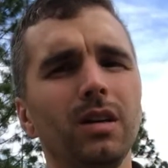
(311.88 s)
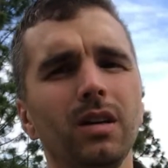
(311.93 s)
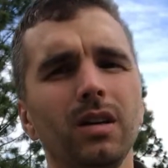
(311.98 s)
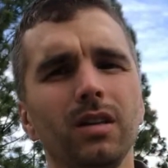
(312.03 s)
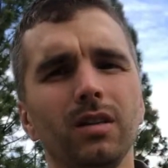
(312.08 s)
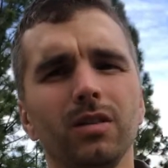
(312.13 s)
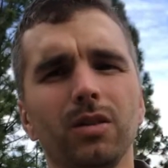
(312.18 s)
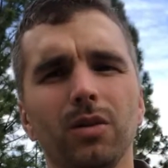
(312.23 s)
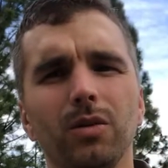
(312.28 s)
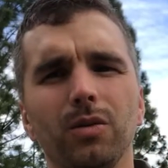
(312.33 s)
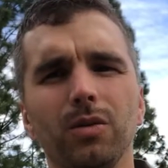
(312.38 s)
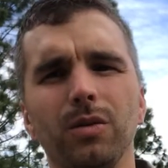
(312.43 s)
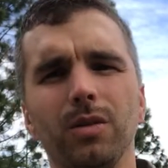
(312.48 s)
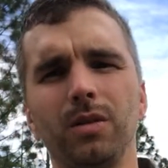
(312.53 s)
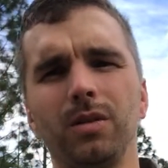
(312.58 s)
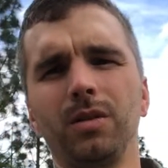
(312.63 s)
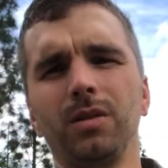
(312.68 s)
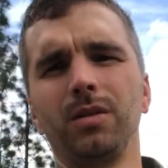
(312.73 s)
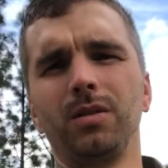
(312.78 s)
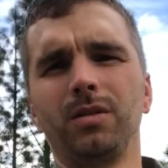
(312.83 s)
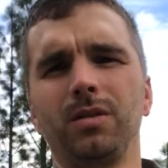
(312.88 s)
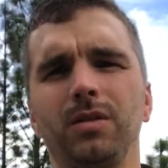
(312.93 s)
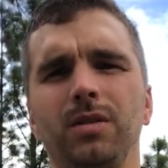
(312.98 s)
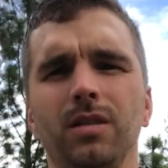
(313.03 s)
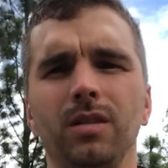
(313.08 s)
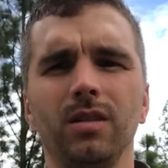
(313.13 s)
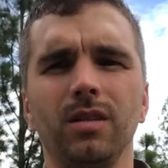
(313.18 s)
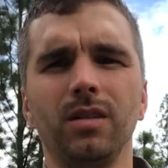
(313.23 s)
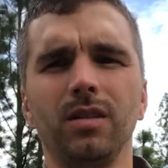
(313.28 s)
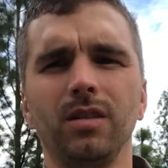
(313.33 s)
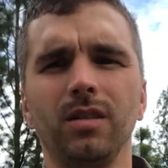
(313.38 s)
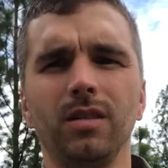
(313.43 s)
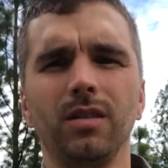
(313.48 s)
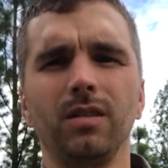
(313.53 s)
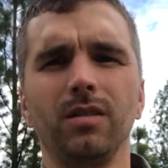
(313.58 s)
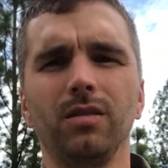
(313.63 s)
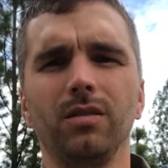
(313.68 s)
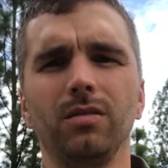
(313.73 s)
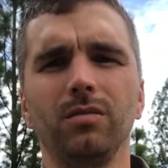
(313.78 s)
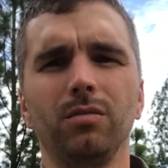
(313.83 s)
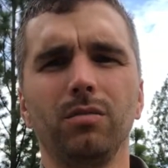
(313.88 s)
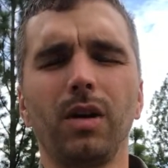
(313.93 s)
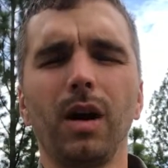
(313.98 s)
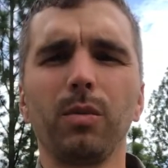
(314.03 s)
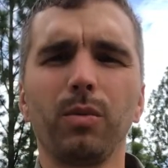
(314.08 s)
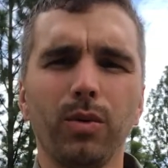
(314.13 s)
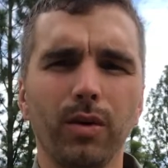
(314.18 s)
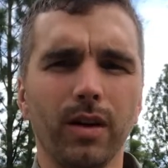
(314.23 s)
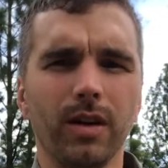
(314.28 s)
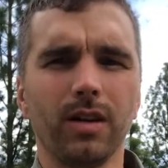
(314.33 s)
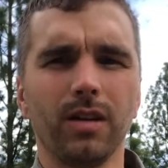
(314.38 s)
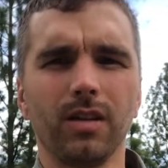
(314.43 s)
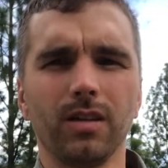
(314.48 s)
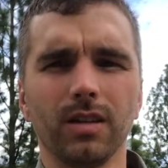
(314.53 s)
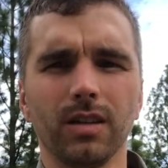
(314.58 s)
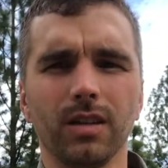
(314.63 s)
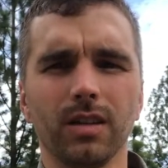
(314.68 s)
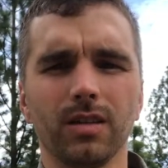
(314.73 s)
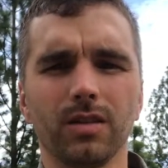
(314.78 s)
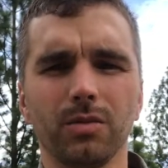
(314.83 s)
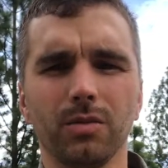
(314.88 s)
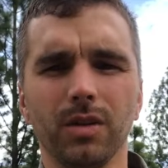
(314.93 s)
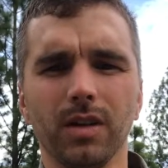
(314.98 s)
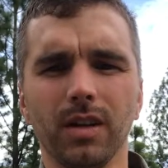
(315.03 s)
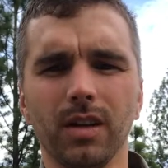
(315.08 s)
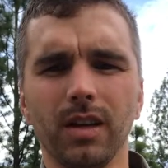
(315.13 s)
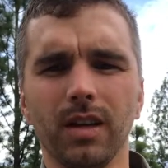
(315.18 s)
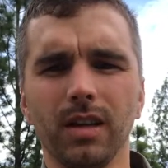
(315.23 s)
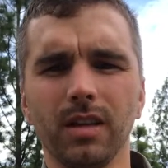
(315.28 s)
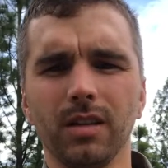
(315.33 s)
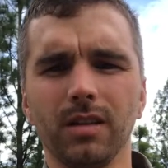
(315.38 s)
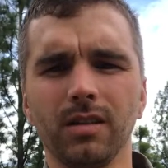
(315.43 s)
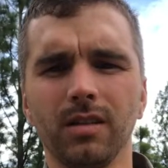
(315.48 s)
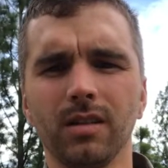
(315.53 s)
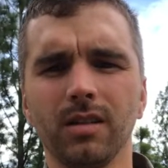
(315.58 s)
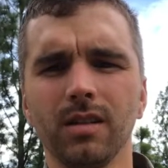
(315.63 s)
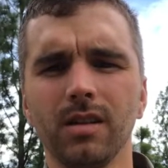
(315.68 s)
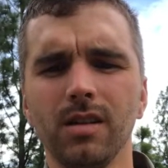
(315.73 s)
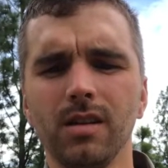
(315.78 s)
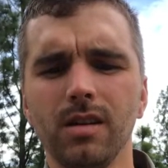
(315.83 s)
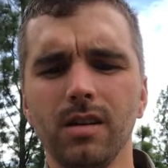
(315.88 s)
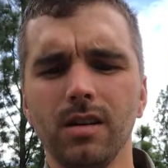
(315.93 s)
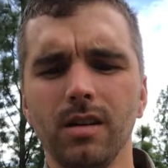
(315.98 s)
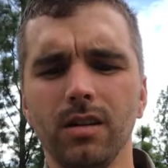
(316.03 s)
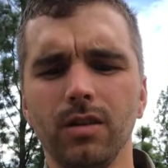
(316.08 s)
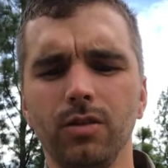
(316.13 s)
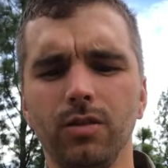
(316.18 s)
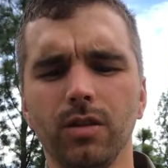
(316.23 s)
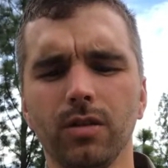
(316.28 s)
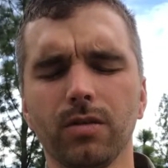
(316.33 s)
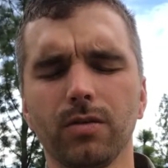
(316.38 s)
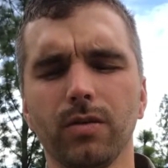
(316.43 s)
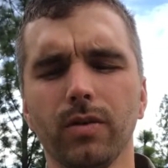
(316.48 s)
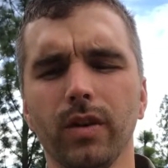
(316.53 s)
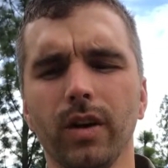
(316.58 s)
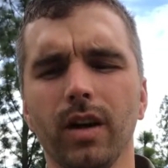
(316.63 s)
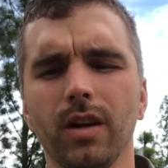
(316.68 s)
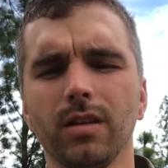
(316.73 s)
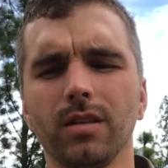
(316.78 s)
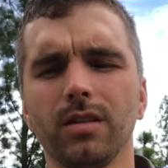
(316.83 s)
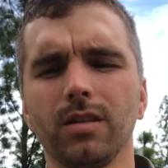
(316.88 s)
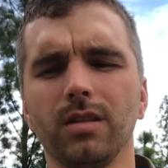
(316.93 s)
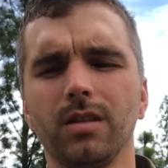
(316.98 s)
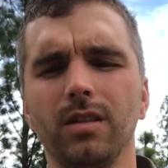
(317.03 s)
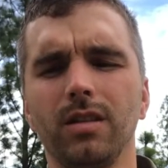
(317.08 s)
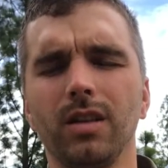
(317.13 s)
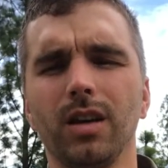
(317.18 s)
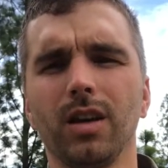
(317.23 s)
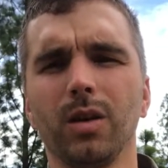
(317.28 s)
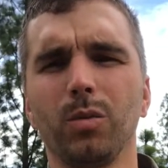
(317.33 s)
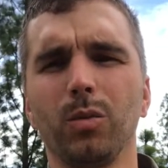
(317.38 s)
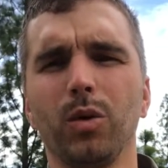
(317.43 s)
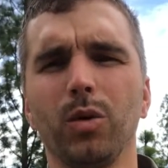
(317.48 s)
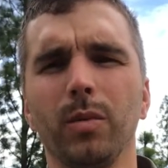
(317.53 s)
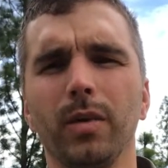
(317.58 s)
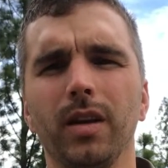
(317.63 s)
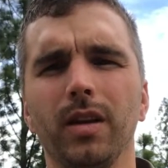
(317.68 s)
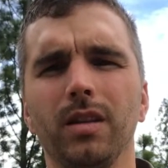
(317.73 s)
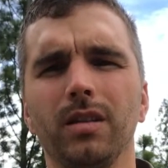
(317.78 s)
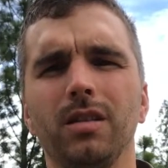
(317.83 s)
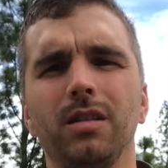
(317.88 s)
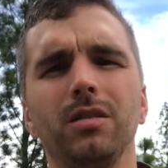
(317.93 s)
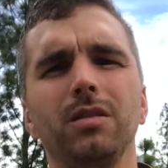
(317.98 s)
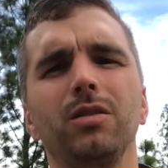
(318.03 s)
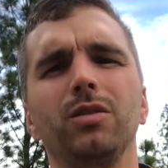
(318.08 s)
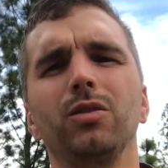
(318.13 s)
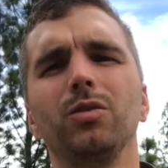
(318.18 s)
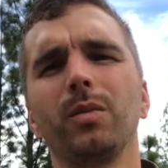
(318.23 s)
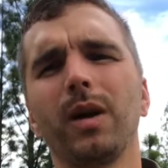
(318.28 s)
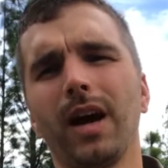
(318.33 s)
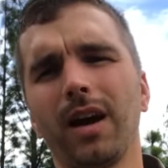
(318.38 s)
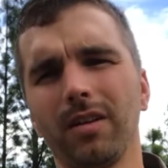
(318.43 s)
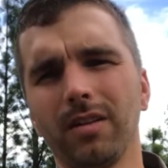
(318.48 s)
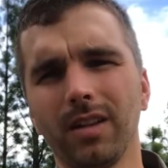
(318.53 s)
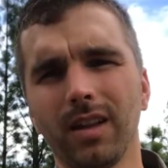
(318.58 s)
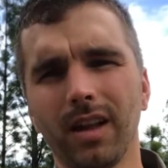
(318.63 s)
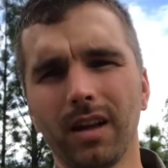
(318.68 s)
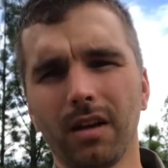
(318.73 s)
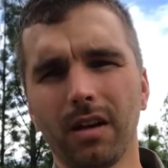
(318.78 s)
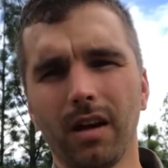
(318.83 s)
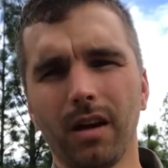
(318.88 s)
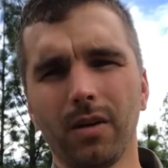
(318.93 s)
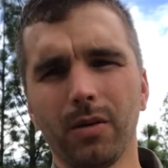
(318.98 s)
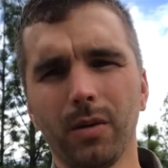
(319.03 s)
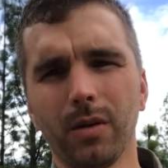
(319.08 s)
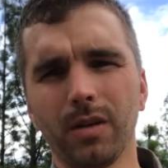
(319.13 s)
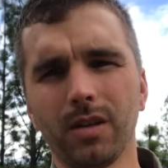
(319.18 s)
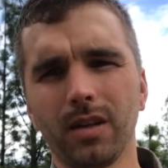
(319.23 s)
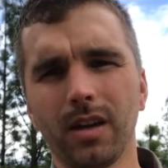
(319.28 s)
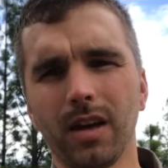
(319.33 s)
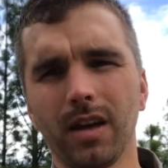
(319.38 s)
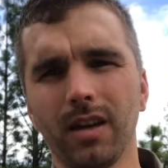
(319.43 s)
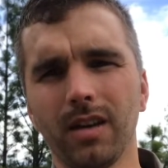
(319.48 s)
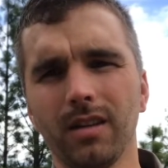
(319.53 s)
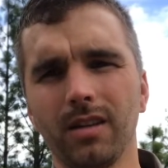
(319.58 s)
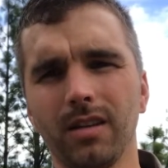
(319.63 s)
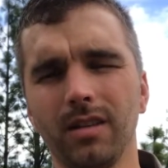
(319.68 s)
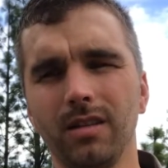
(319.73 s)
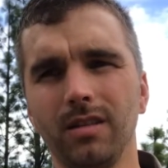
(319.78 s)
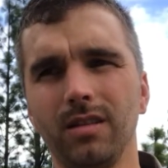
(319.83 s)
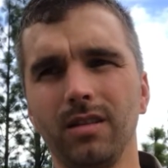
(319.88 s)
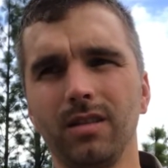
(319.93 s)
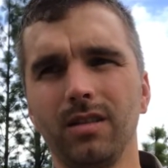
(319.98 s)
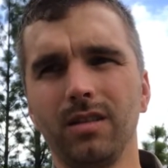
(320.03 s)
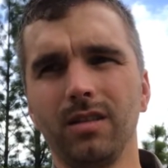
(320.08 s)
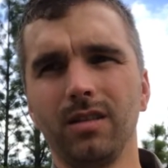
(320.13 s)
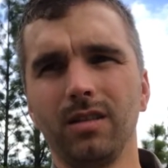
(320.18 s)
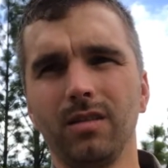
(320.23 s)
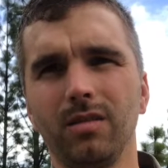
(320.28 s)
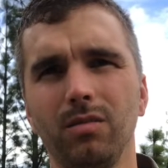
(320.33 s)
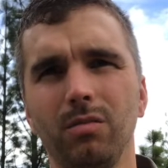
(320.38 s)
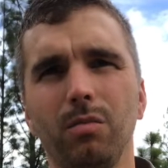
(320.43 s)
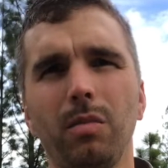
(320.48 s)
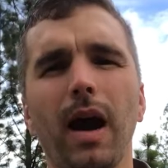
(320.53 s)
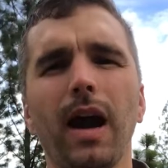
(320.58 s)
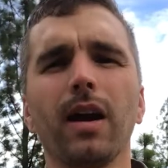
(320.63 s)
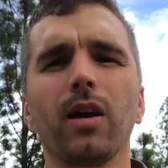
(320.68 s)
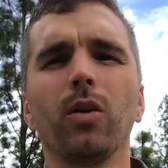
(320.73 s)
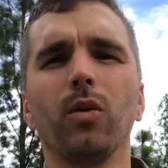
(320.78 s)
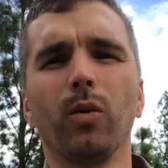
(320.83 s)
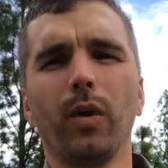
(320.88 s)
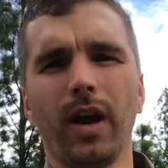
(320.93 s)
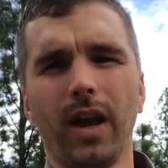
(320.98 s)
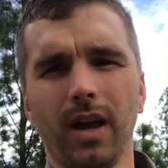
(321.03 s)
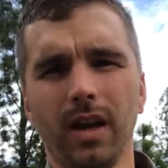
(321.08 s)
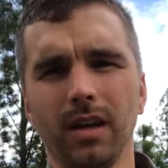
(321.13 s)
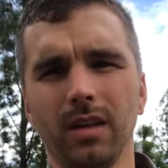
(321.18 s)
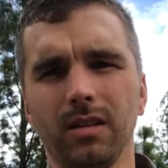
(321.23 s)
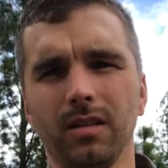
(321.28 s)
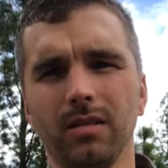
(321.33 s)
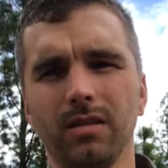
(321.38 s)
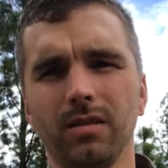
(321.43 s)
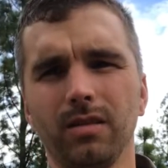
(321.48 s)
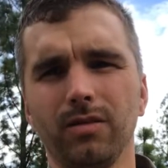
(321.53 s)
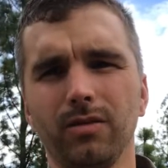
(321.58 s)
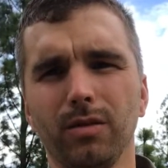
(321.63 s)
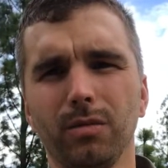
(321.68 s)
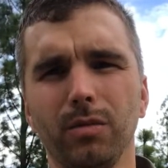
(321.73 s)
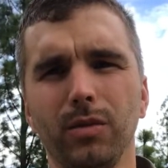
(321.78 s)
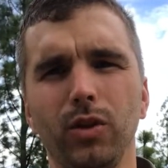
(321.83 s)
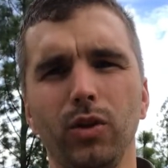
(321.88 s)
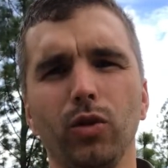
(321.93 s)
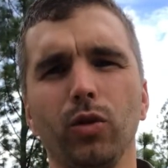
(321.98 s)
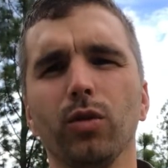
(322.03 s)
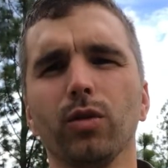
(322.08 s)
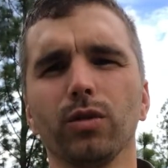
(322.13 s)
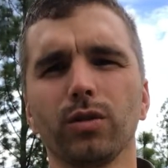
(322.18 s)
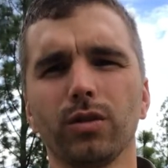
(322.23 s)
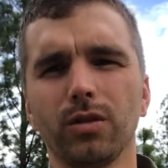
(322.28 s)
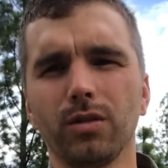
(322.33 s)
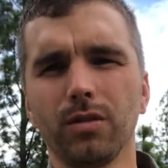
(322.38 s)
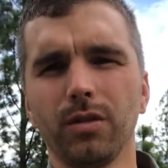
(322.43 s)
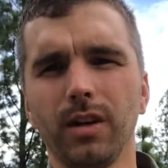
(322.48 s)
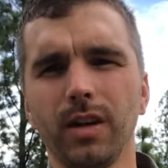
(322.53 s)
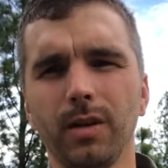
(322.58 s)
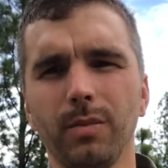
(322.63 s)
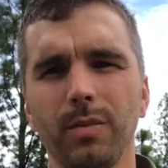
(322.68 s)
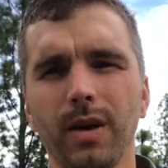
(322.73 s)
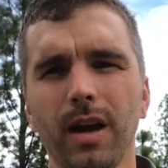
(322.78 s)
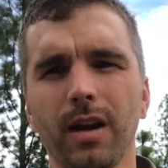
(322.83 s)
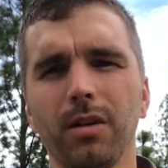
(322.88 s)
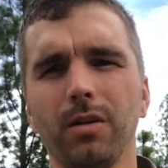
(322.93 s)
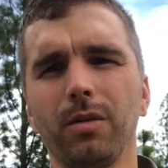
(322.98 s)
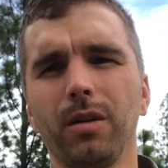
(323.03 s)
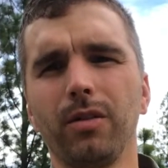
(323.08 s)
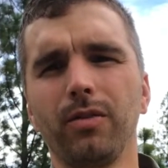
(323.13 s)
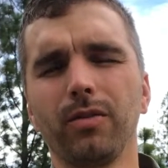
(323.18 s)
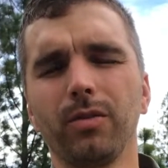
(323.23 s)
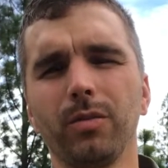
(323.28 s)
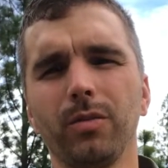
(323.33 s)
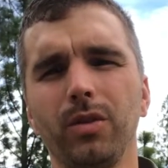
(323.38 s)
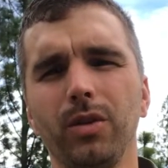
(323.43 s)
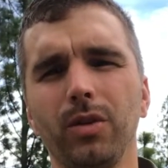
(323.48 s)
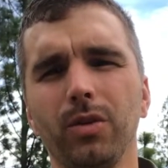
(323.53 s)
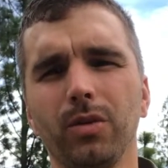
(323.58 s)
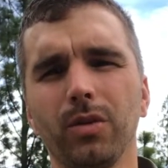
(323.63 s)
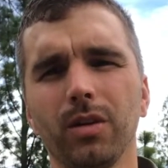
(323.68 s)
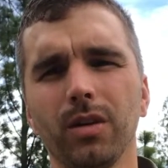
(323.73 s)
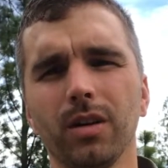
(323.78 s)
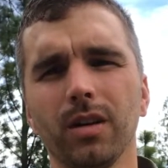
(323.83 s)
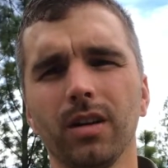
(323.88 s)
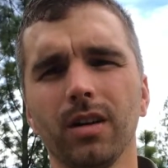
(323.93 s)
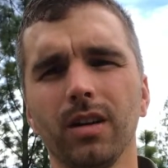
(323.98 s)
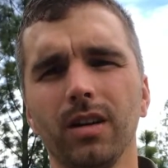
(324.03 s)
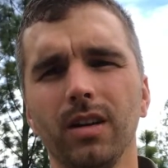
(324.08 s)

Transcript: So my point in all of this really is just for us to take a moment to zoom out, like I always say, back away from your story, back away from your